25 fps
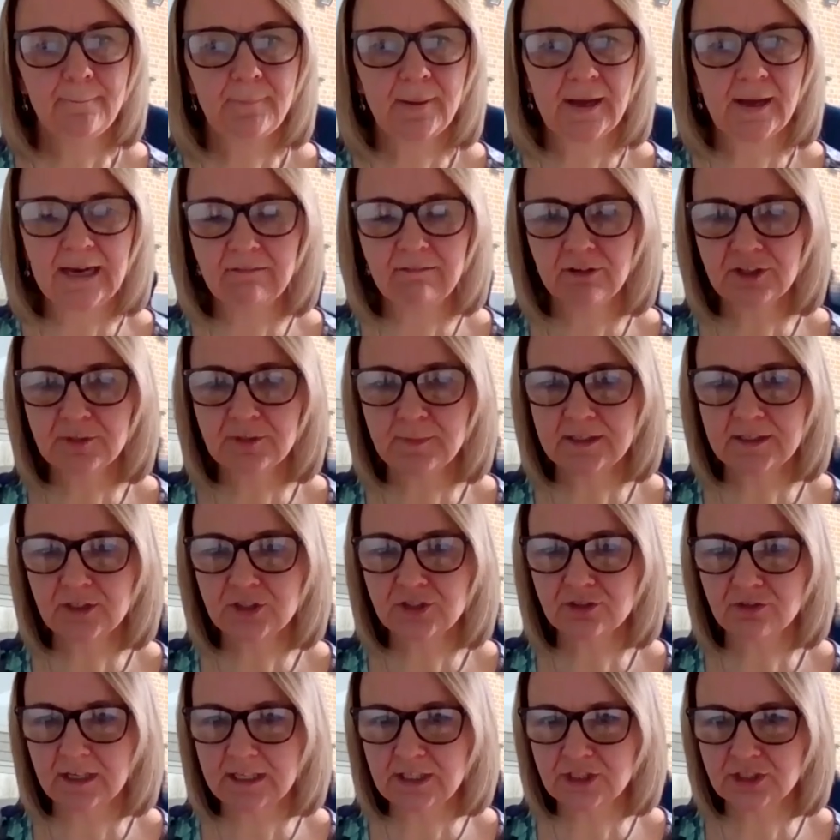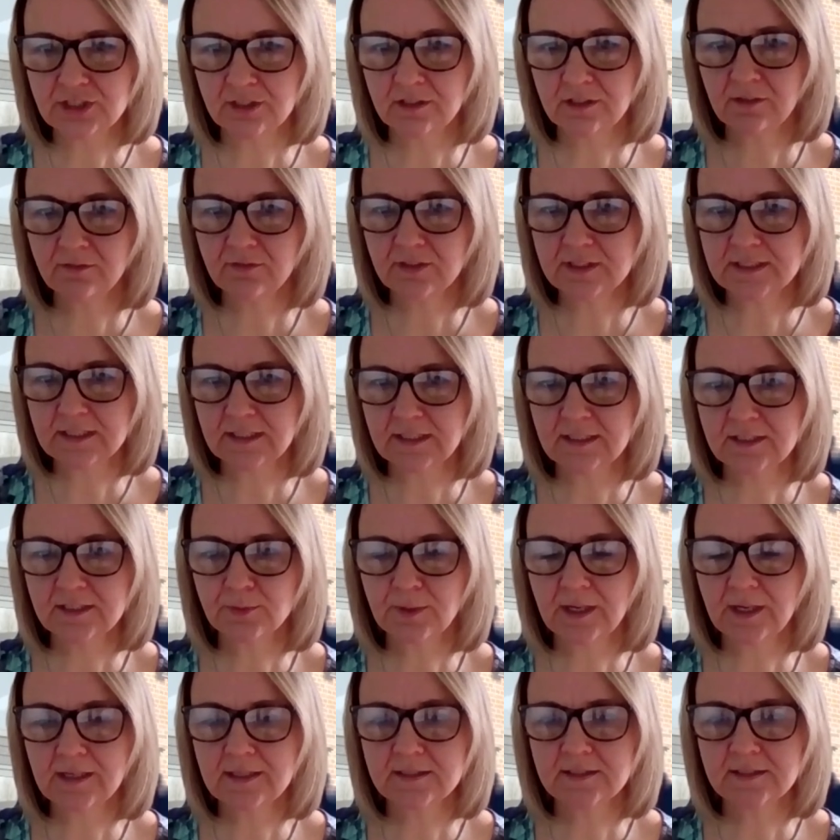Payroll administration, obviously,
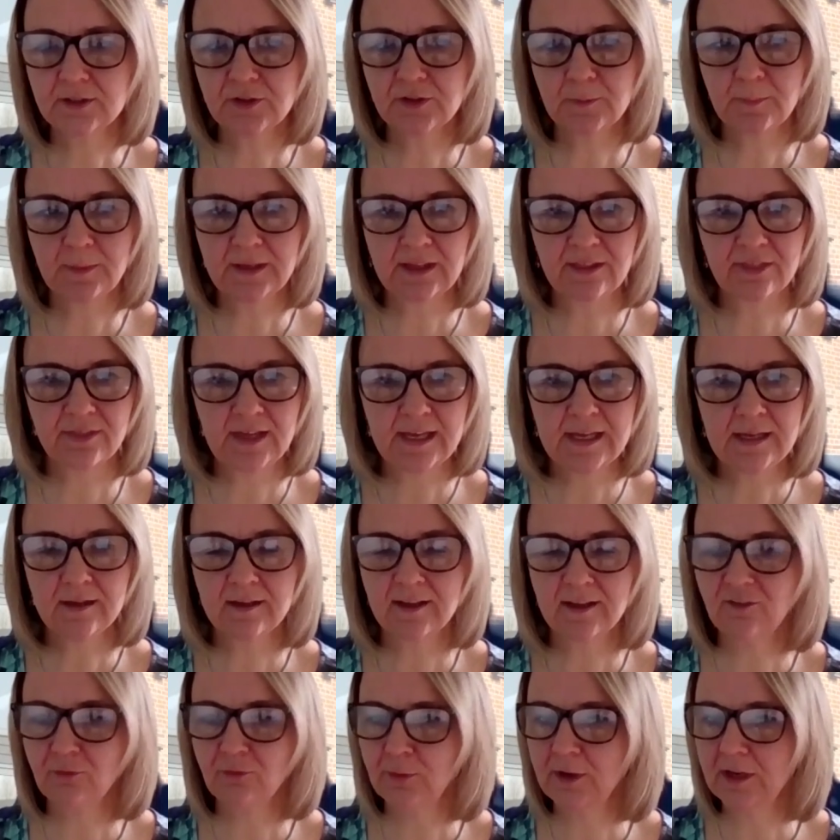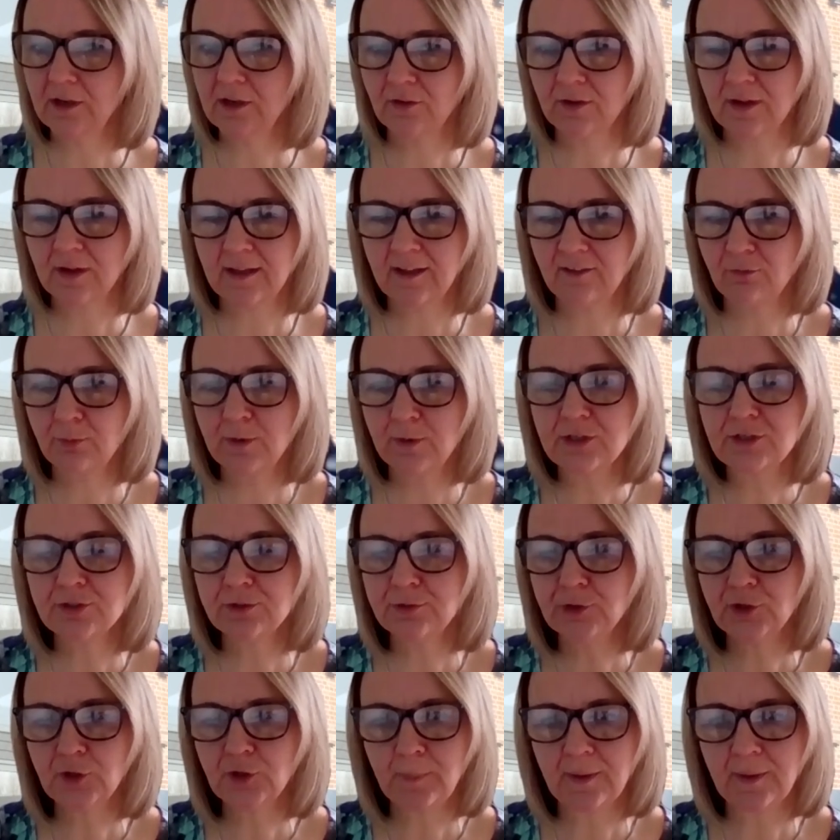as well, is the other big thing. If we
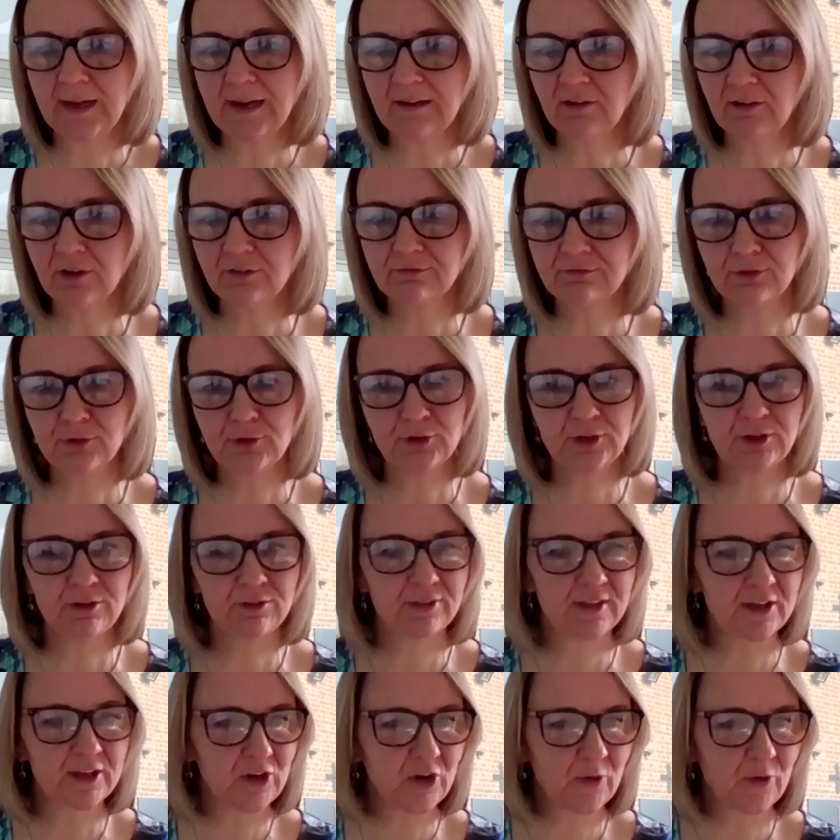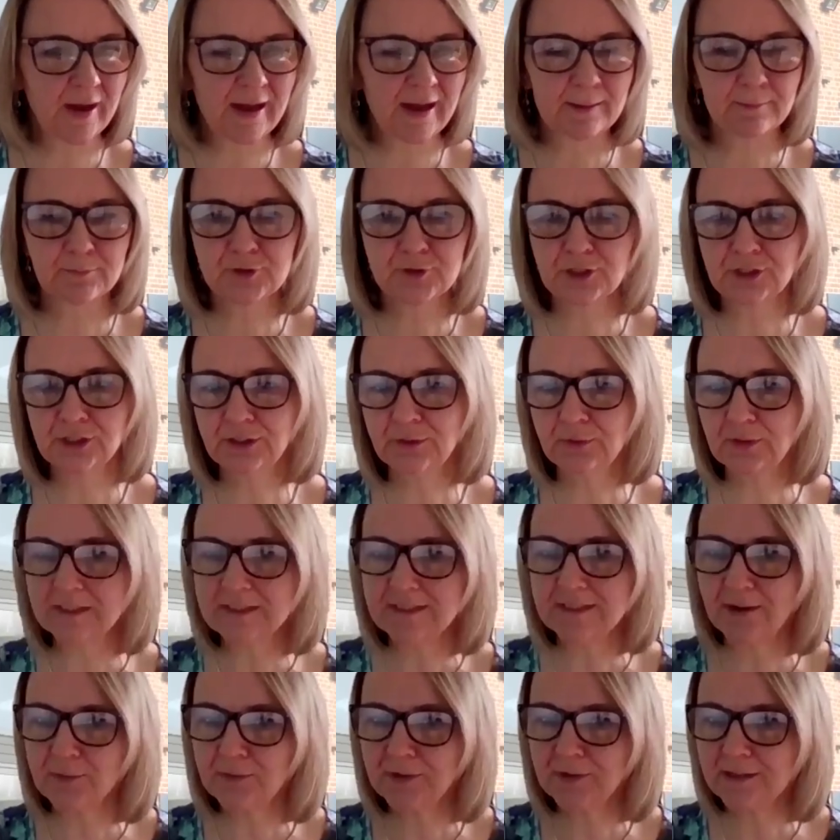do your payroll for you, then you absolutely
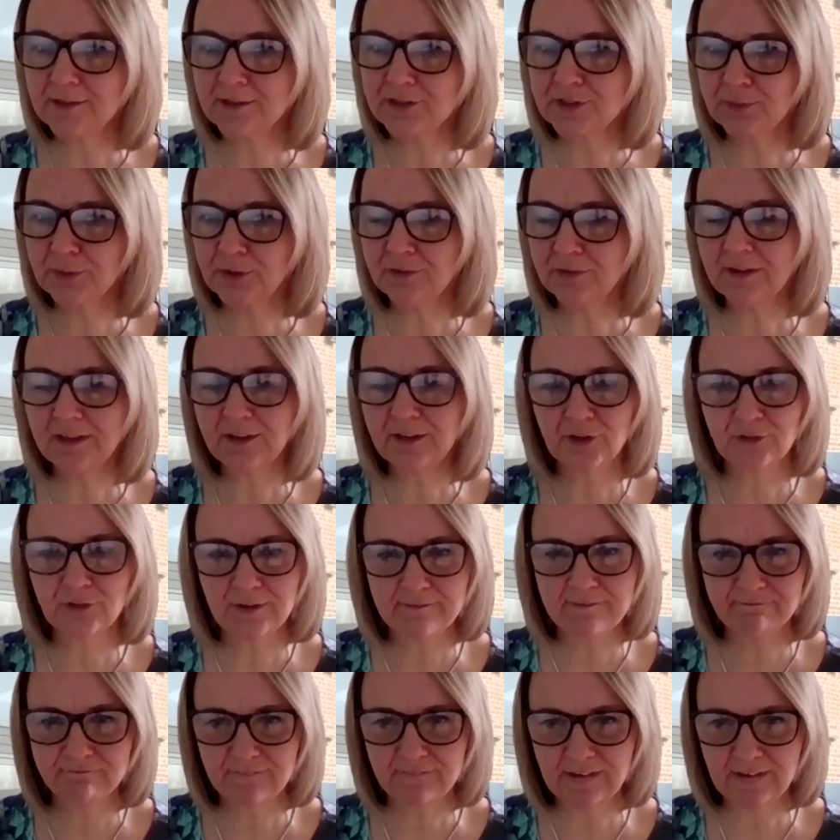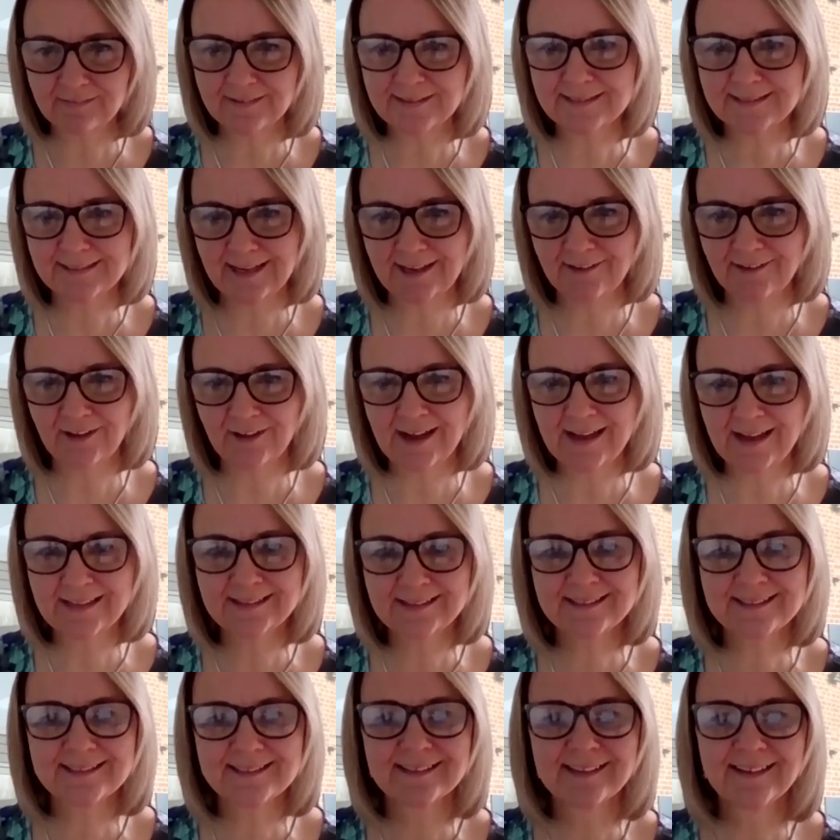don't need to worry. You're in very safe
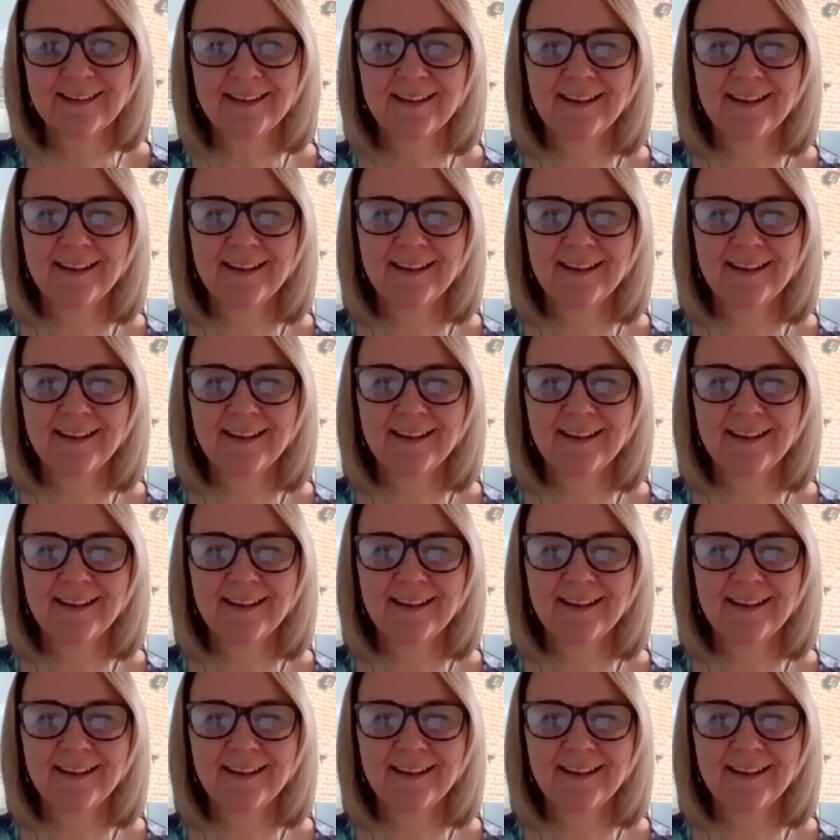hands.